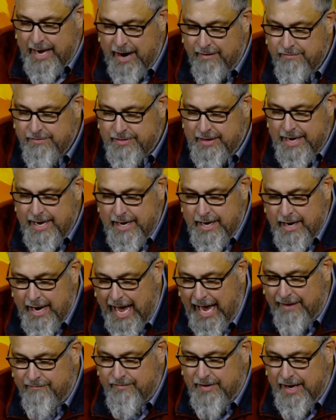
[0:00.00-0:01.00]
everything in
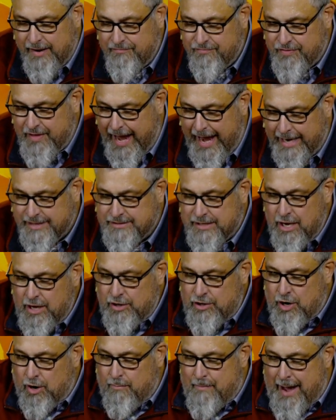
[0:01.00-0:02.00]
life, give thanks.
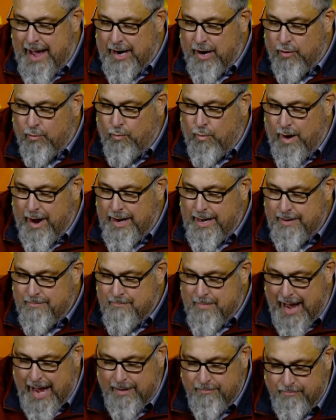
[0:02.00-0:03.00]
No matter what it
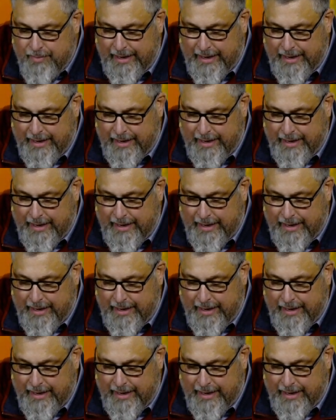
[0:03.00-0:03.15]
might